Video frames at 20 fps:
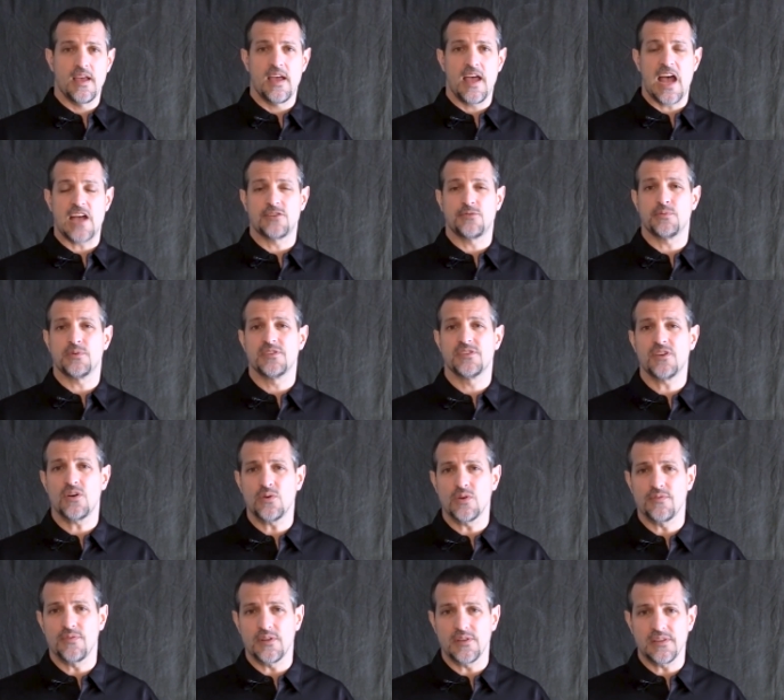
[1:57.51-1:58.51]
As a
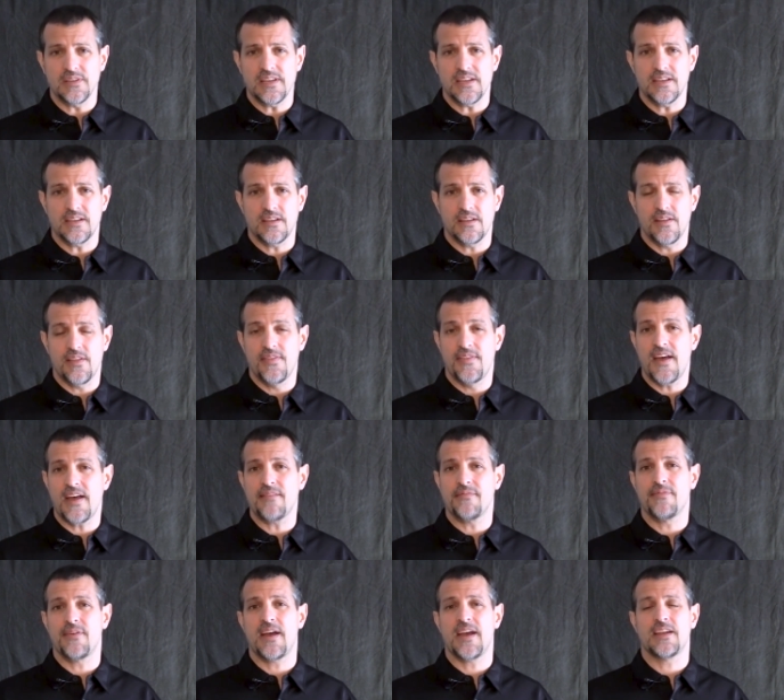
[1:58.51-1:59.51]
result of a leak, that
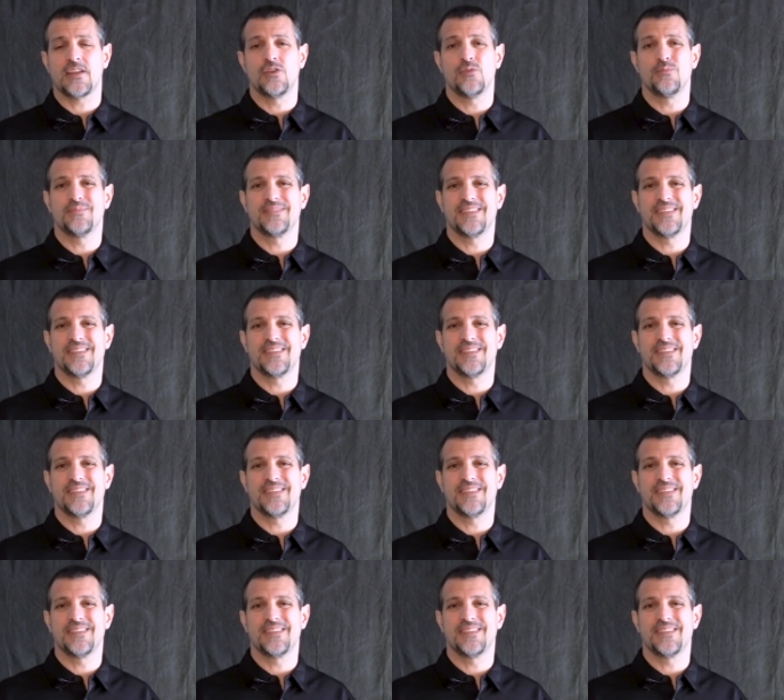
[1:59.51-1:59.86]
vacuum